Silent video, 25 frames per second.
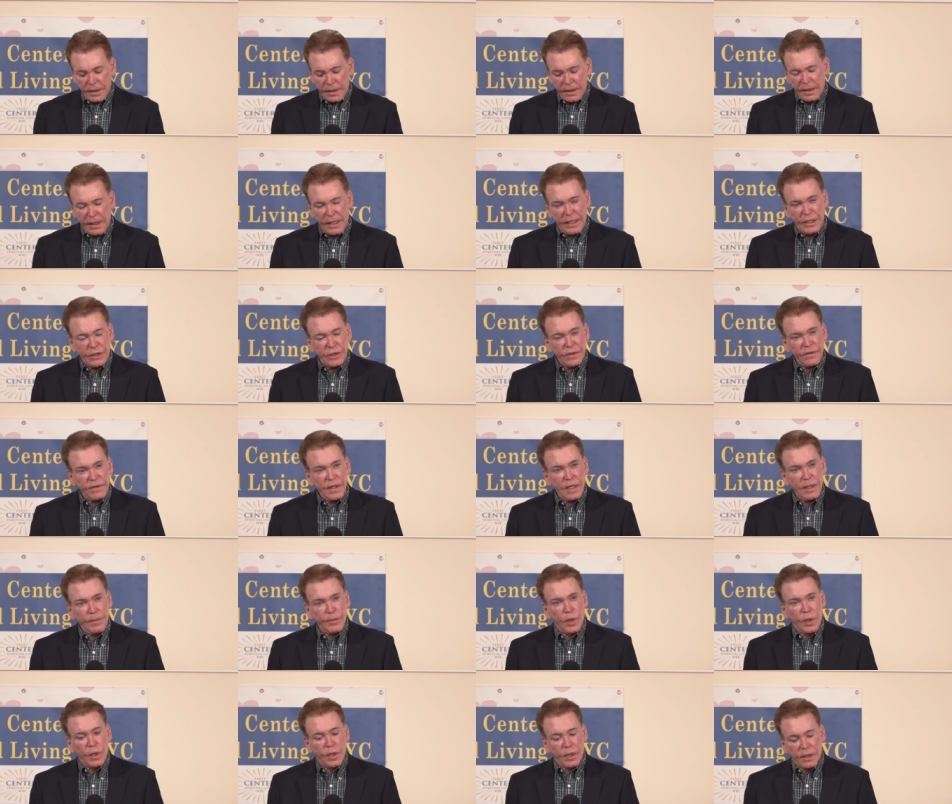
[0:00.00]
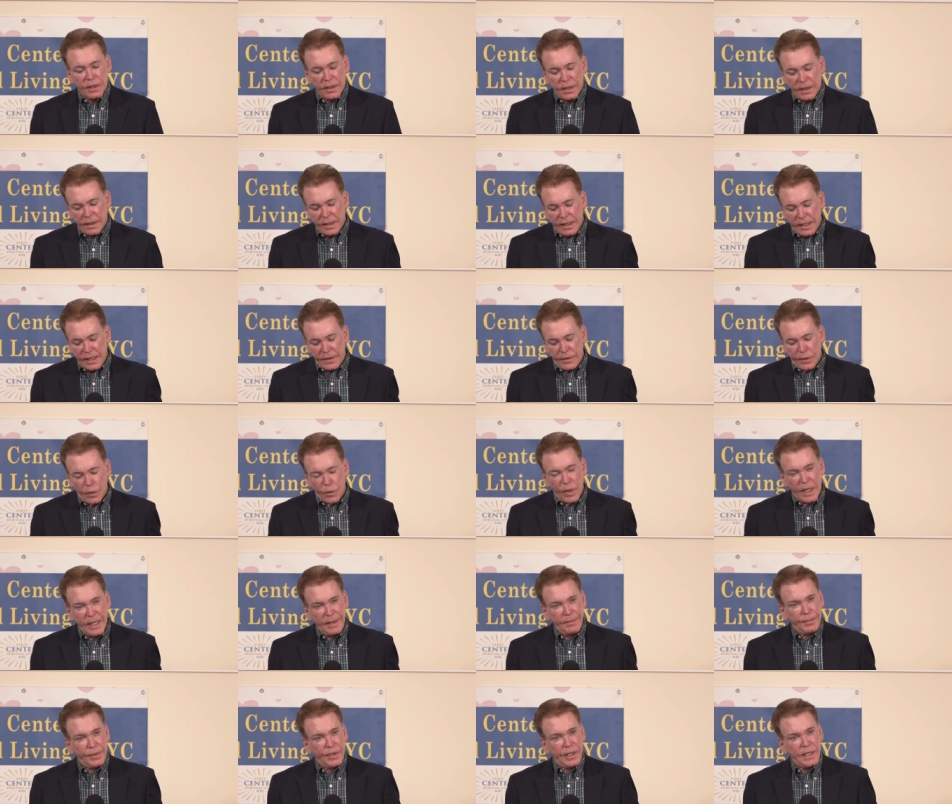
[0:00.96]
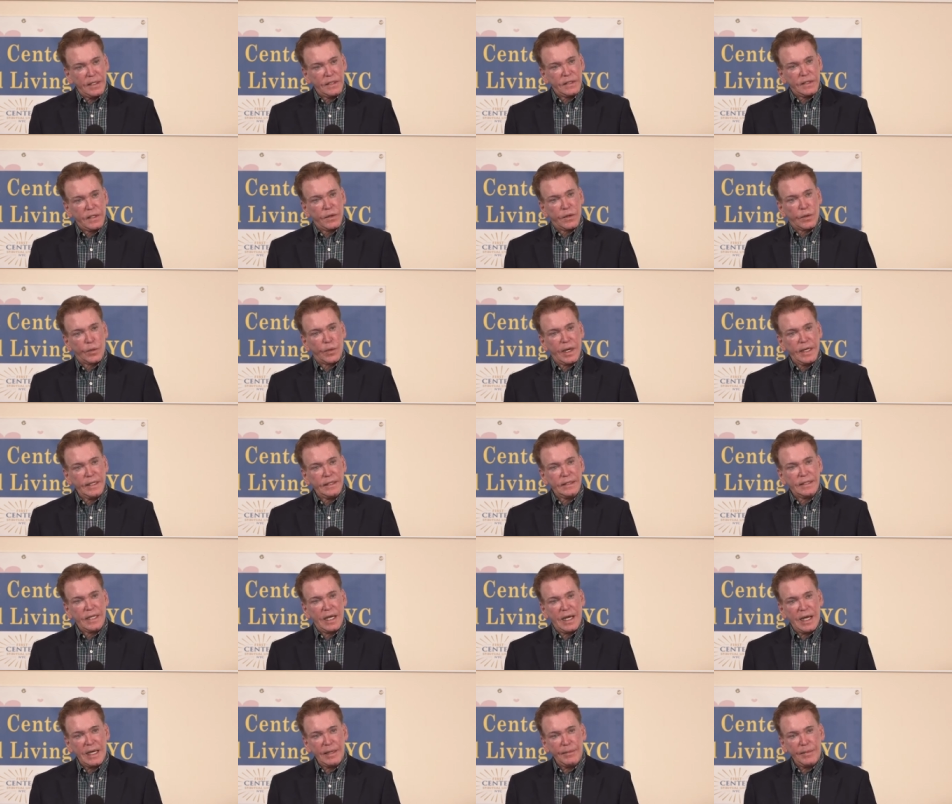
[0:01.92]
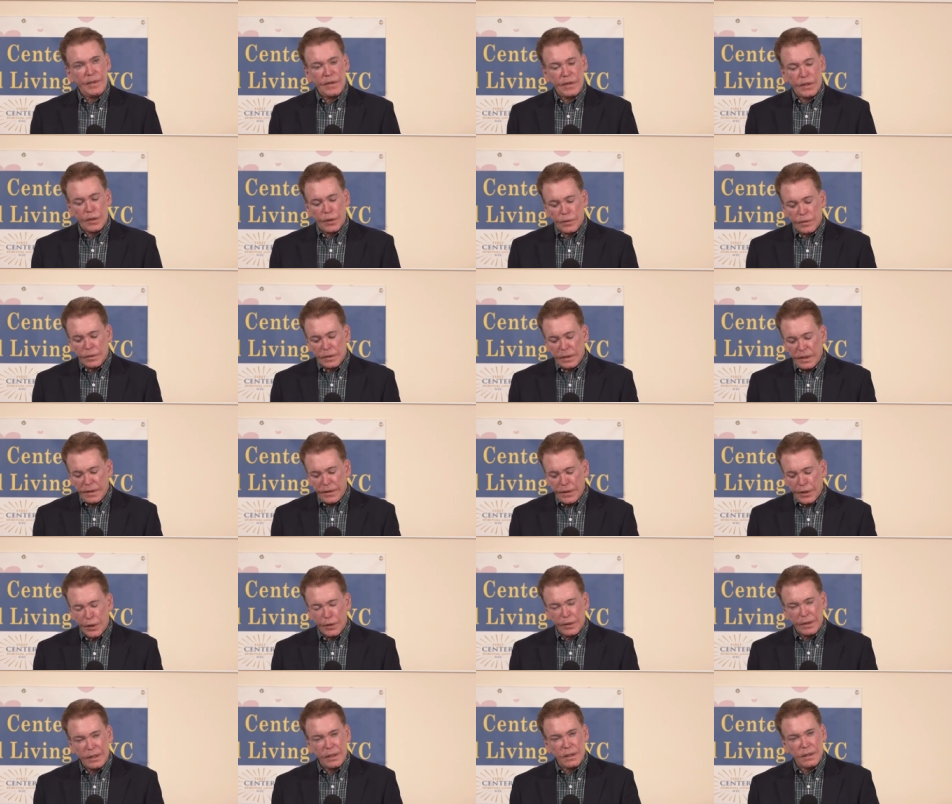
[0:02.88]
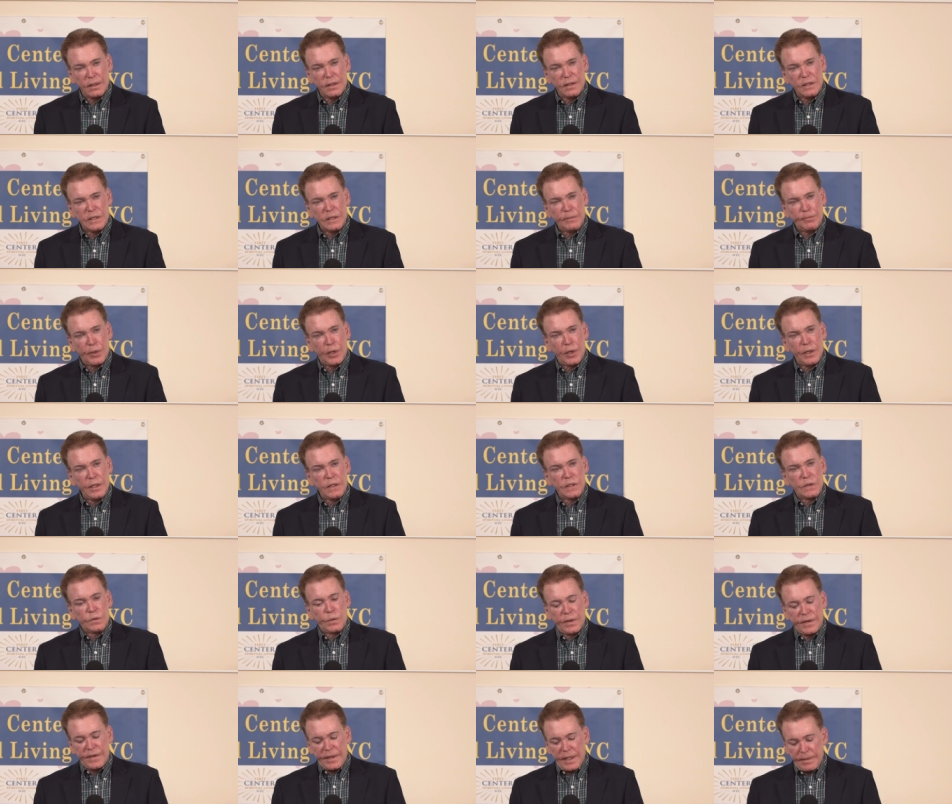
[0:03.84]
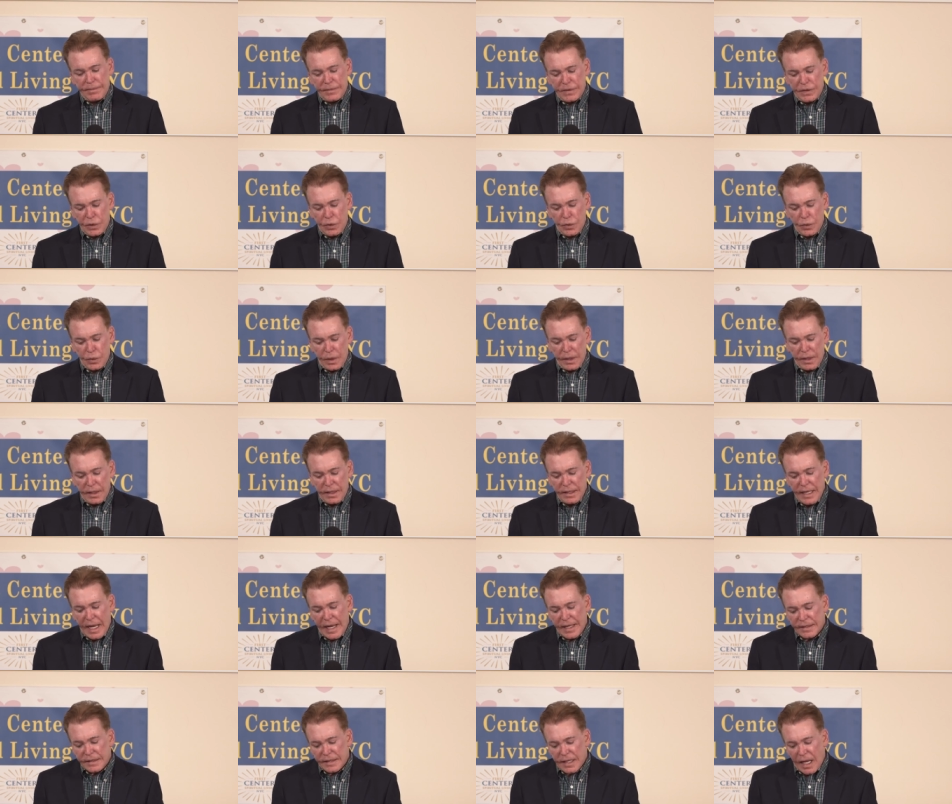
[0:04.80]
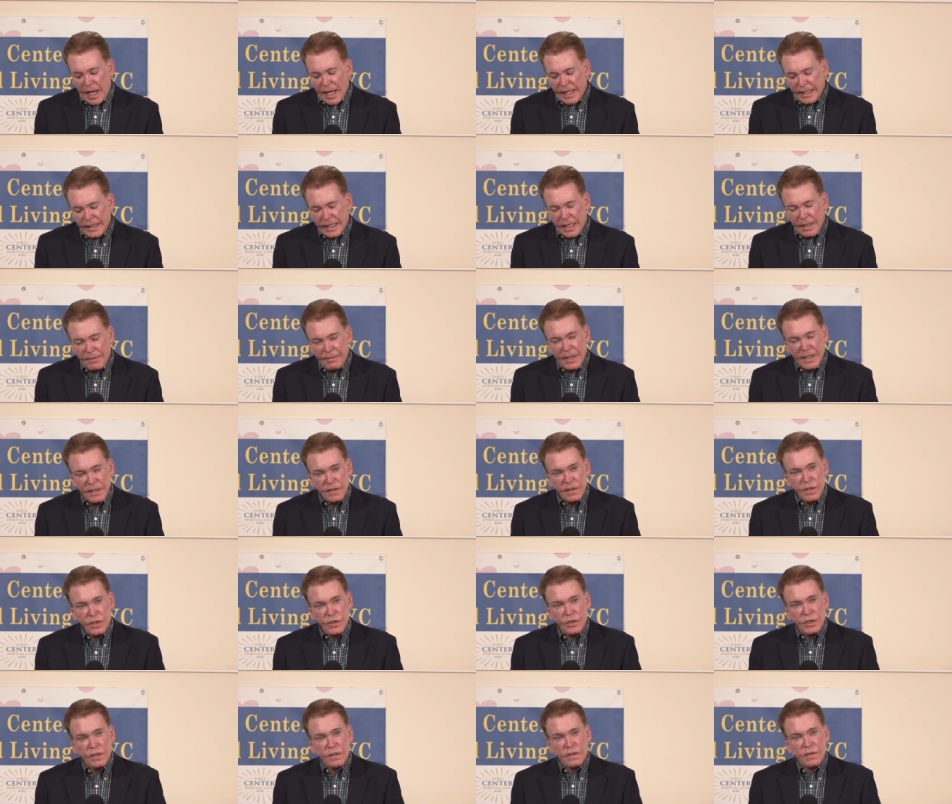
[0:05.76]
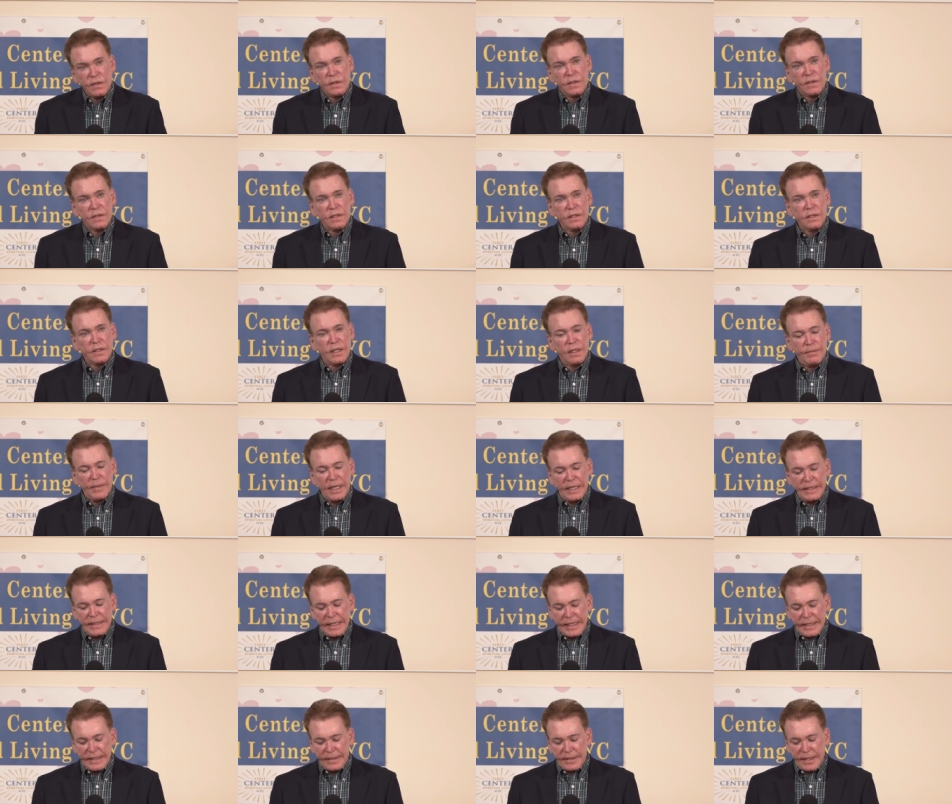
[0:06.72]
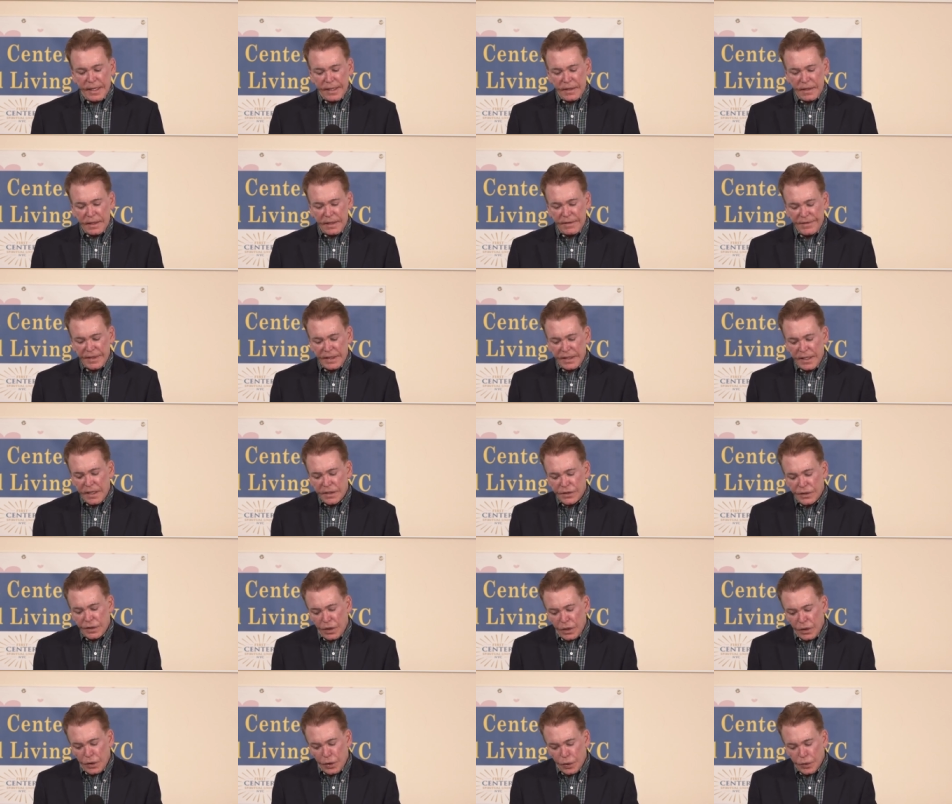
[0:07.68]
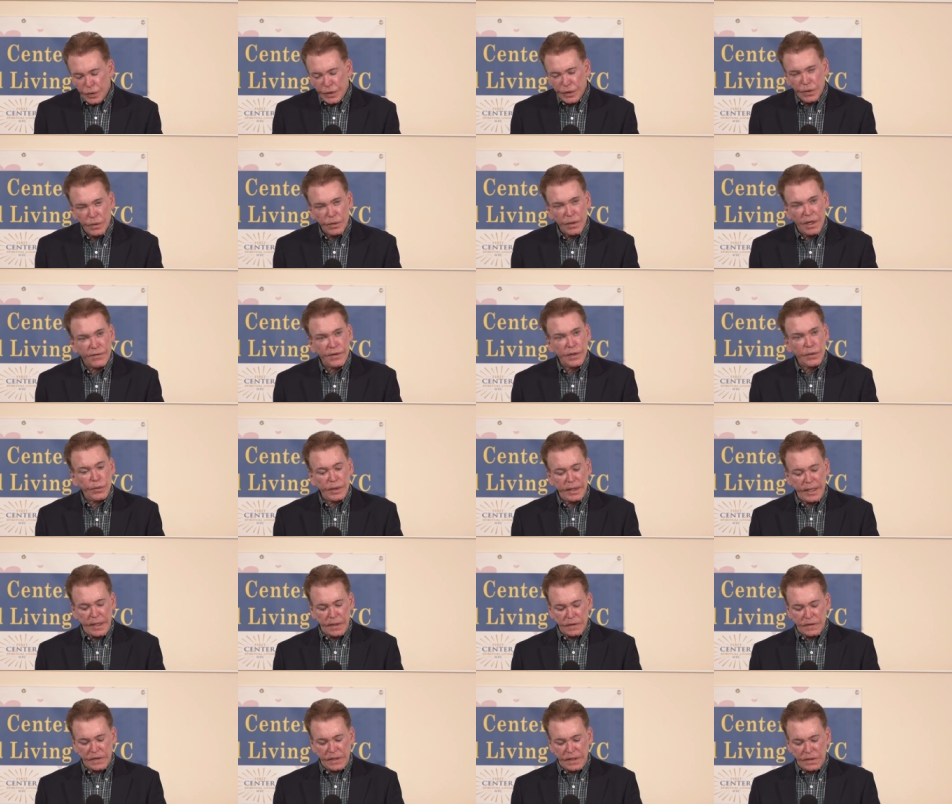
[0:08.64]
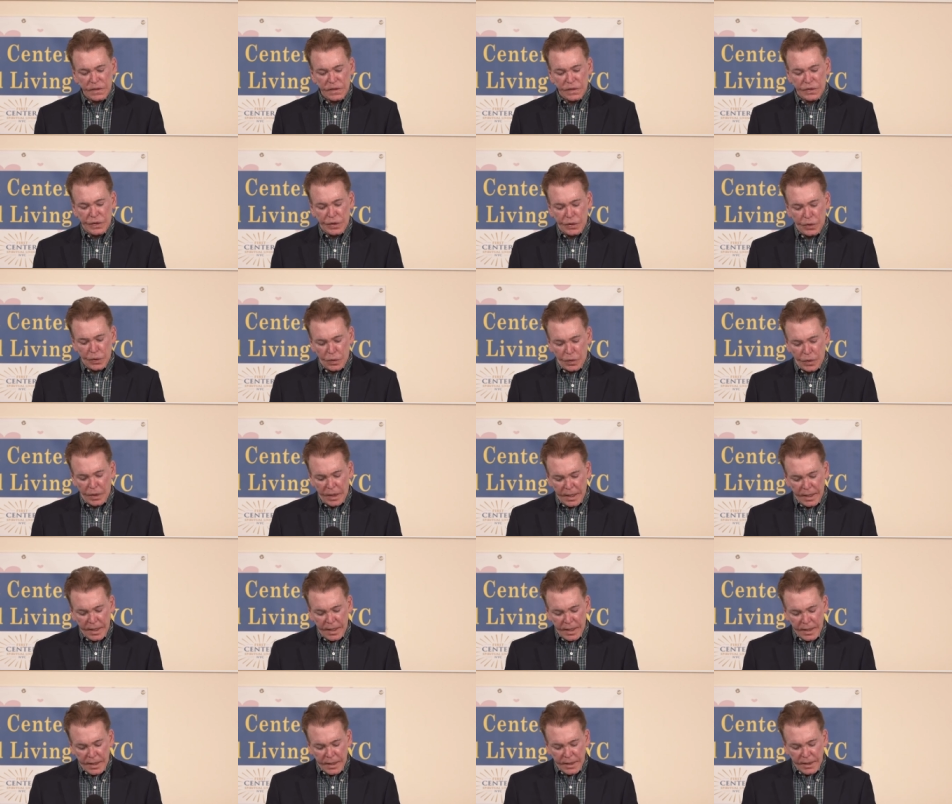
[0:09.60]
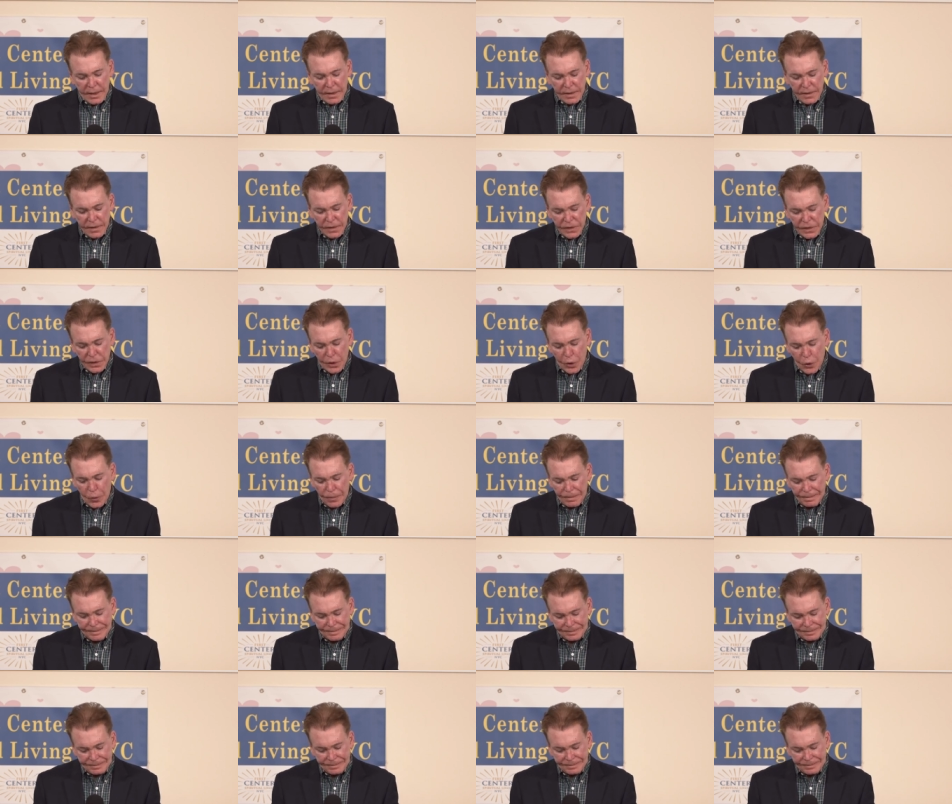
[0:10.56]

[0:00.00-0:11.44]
each of them are in the right place at the right time, and their their spirit is with them too. As I get messages in my day-to-day -day living, as you do, everyone else is too. So